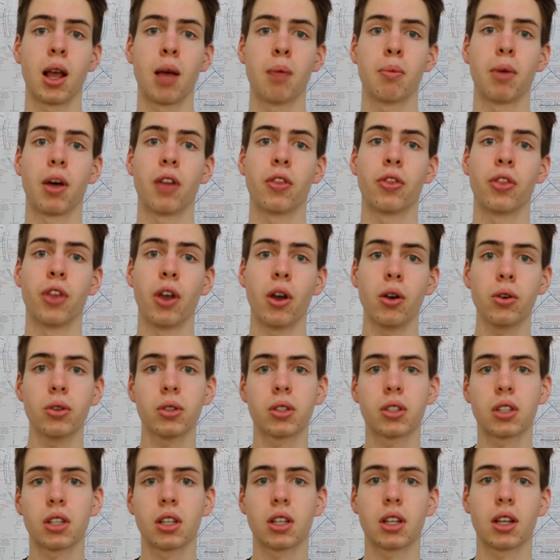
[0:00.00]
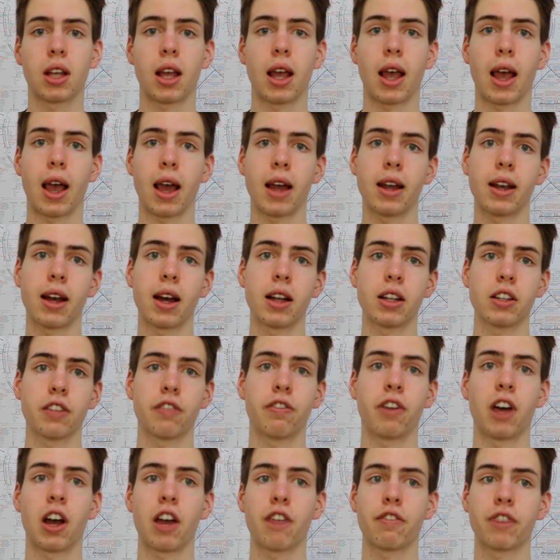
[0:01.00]
But those
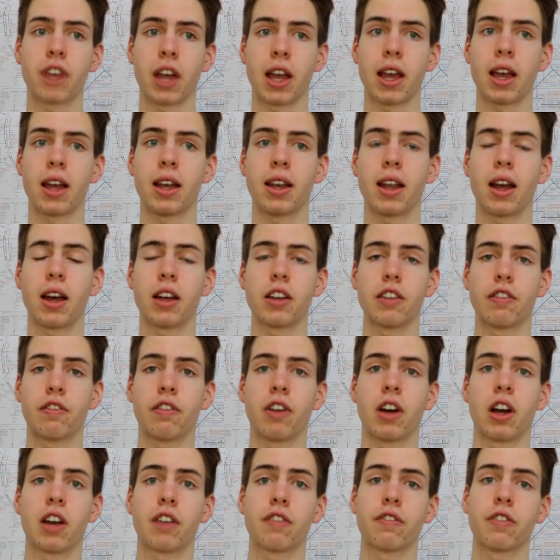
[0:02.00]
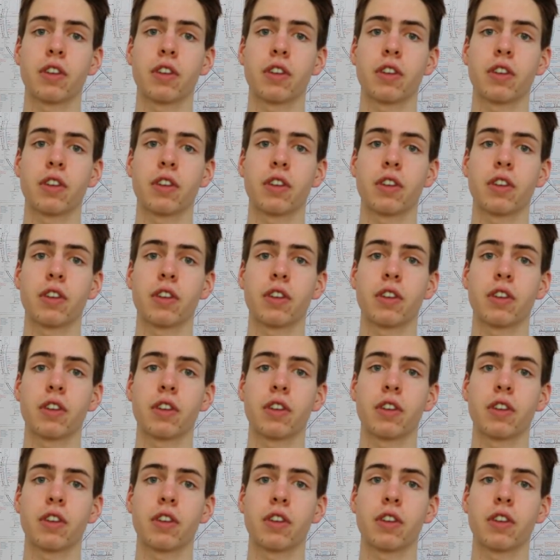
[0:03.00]
N95, KN95